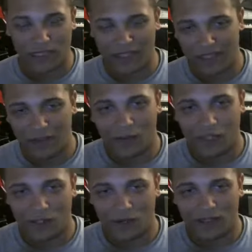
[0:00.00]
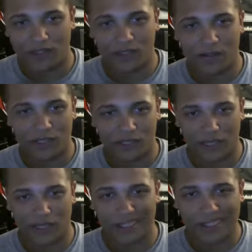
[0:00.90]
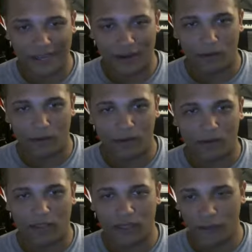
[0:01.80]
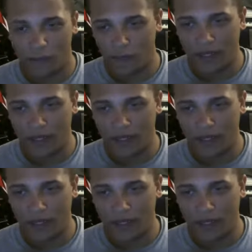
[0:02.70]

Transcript: I think what it's trying to do is like see how well you sell.